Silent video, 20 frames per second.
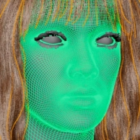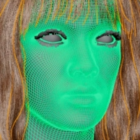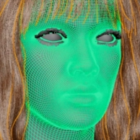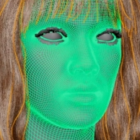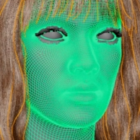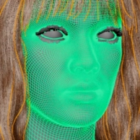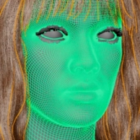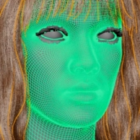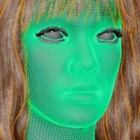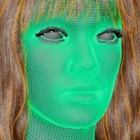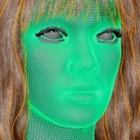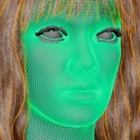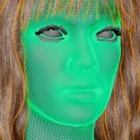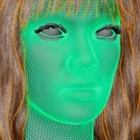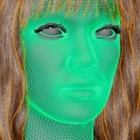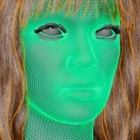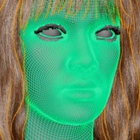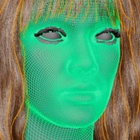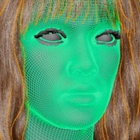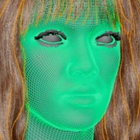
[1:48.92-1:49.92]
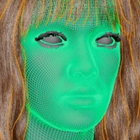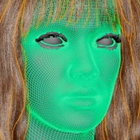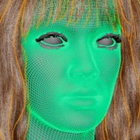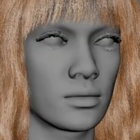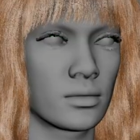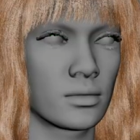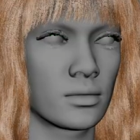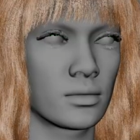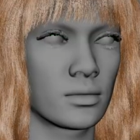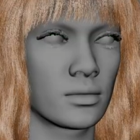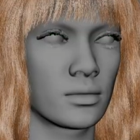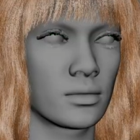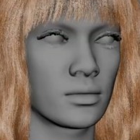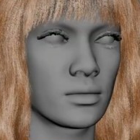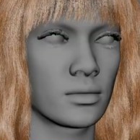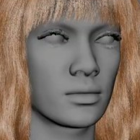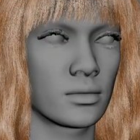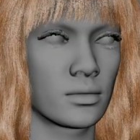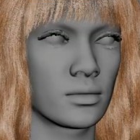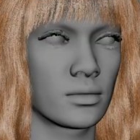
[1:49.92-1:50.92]

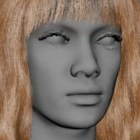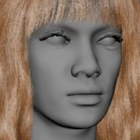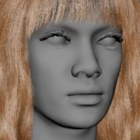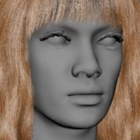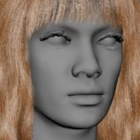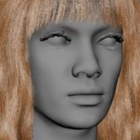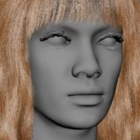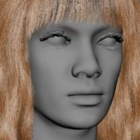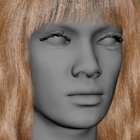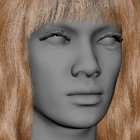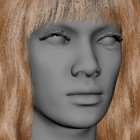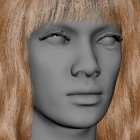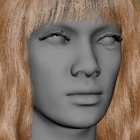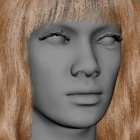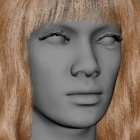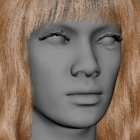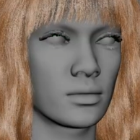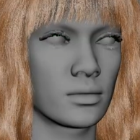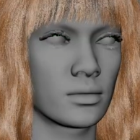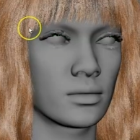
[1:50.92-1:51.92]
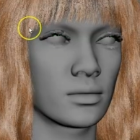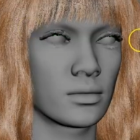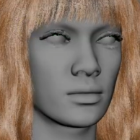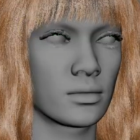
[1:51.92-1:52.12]
Nothing is said.